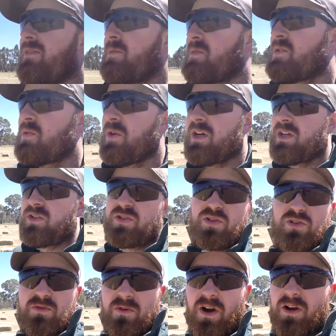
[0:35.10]
in between
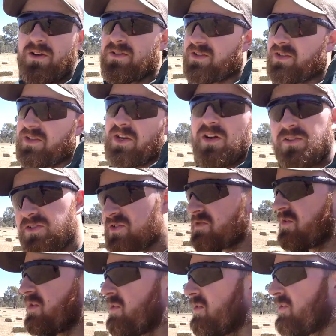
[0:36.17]
two rows, and then I'll just
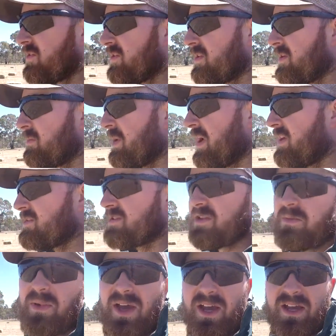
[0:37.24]
throw all the bales on the
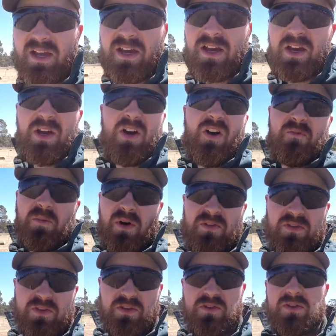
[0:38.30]
back of both
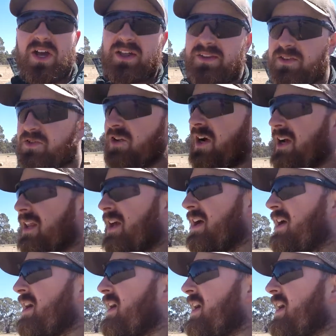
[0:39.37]
the ute and the trailer,